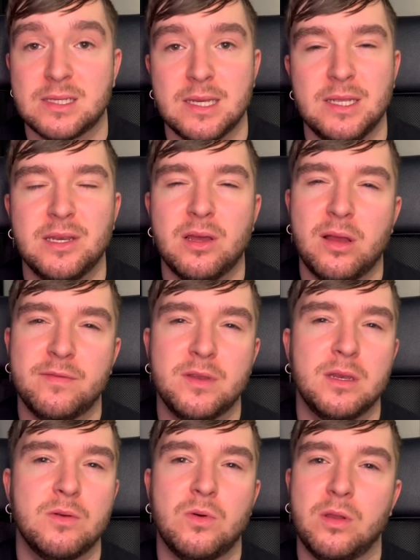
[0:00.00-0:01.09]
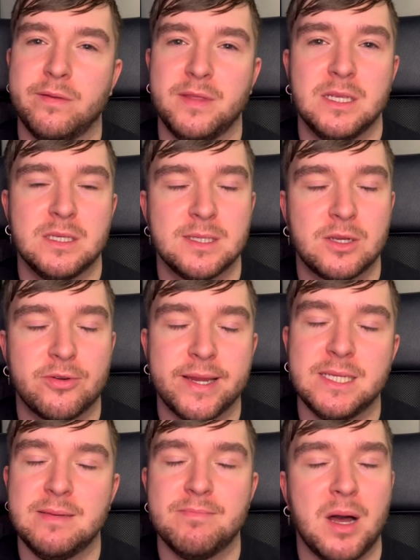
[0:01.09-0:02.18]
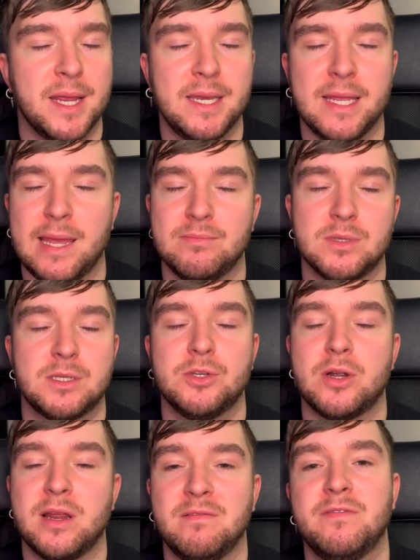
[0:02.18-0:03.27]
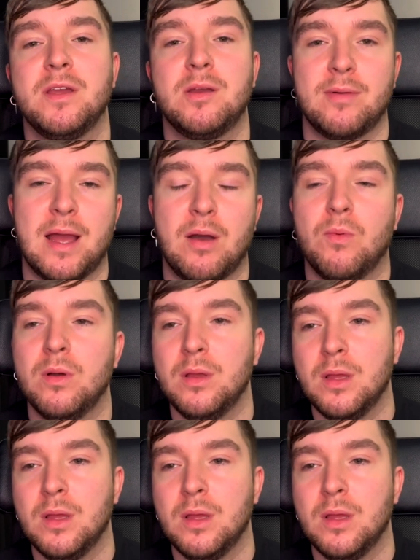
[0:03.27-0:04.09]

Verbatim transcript: And you don't have to do all of these crazy mind games to try and figure out